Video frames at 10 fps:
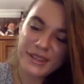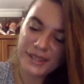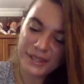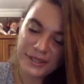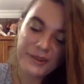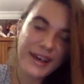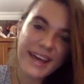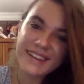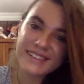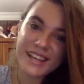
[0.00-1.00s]
go
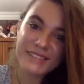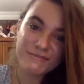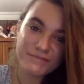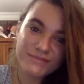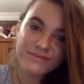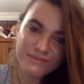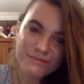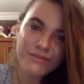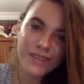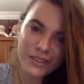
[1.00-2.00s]
ahead and
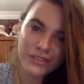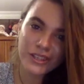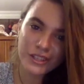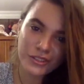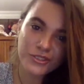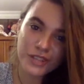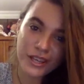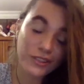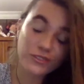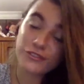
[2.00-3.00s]

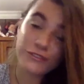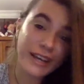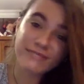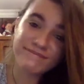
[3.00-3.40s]
you'll do fine.